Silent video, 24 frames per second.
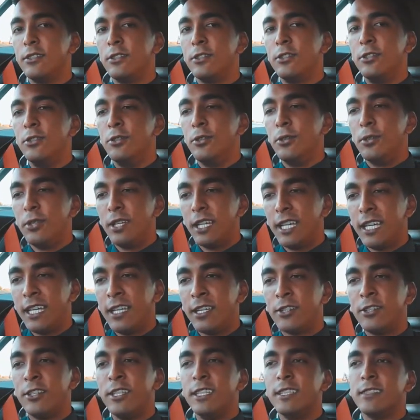to
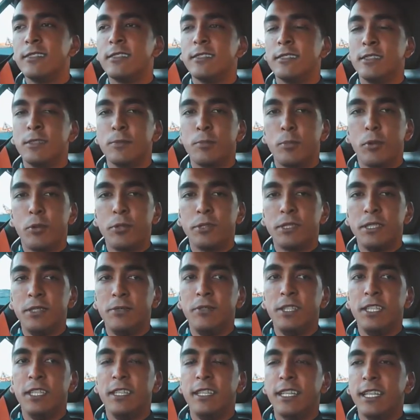increase the sporty
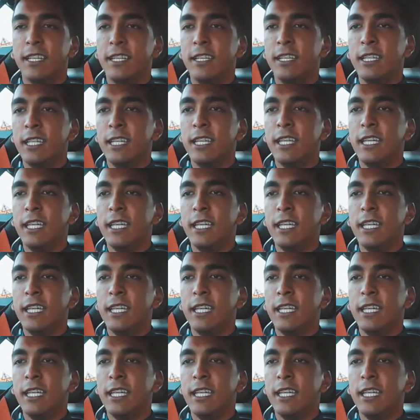feel and